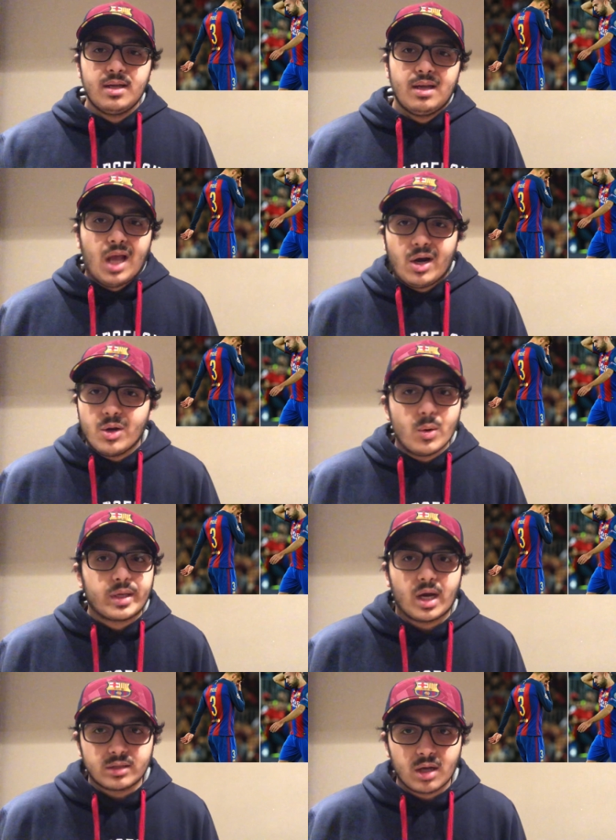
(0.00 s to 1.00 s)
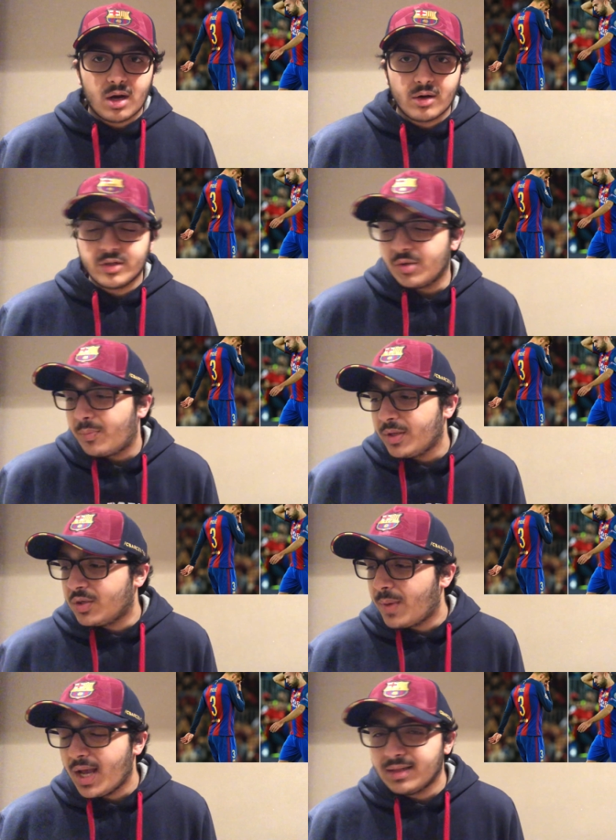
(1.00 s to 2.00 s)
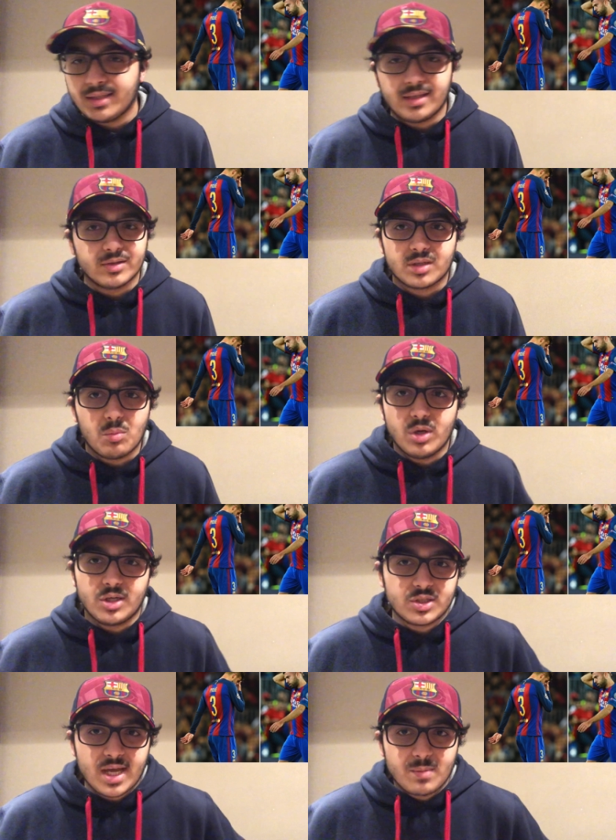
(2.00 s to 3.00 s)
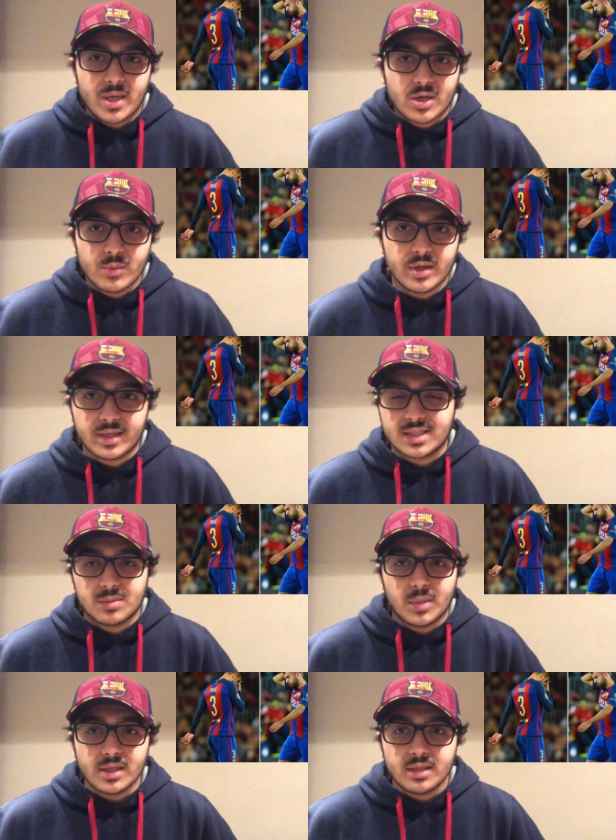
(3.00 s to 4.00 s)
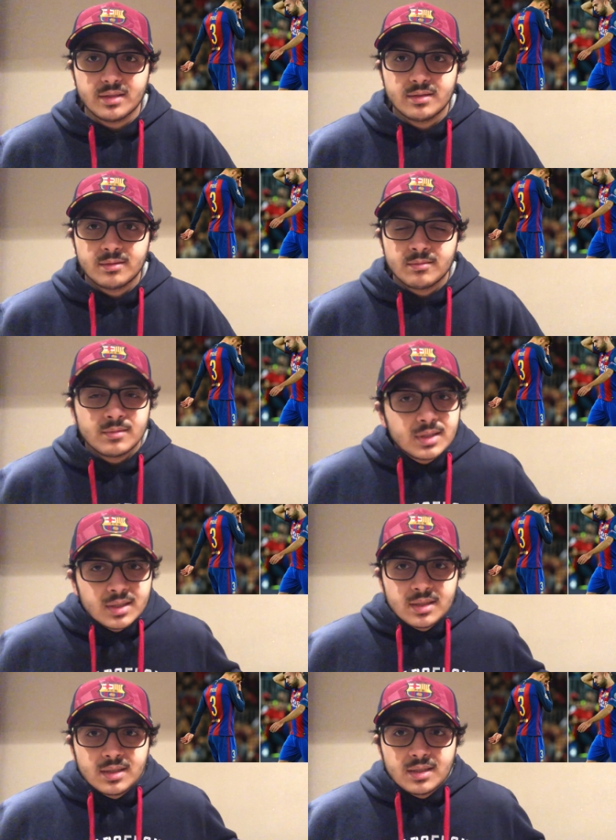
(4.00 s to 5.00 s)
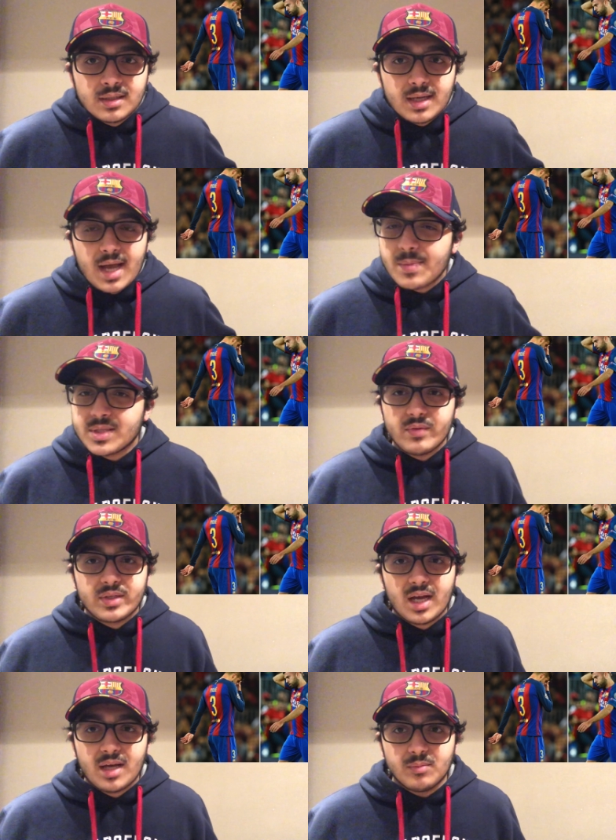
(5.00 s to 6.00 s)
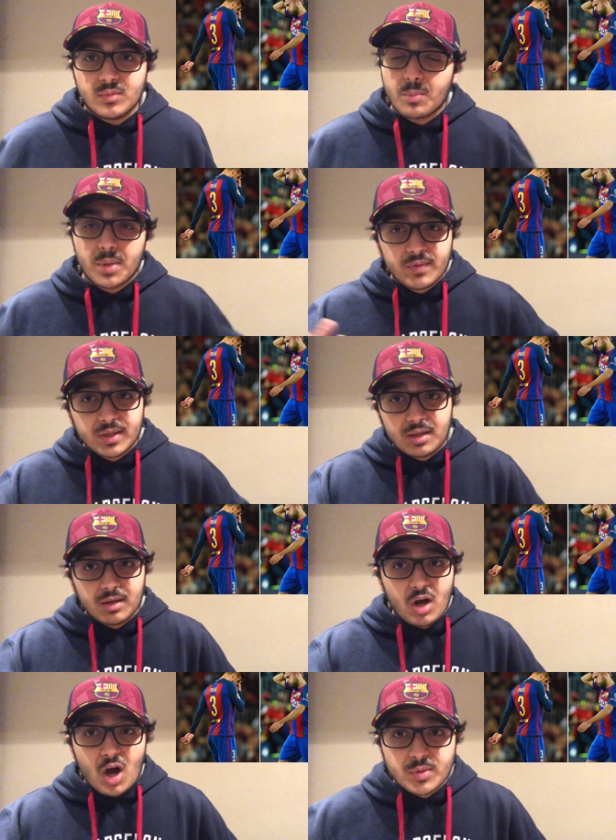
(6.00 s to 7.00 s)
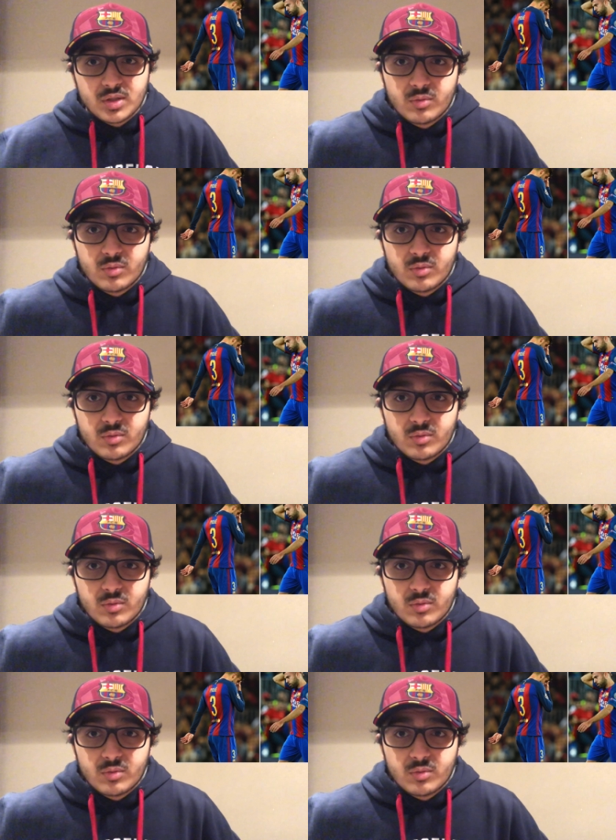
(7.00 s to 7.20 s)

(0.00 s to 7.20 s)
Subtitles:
I don't know, in Qatar, Japan League or somewhere just to end my career and get some money. Happens every time. The perfect option to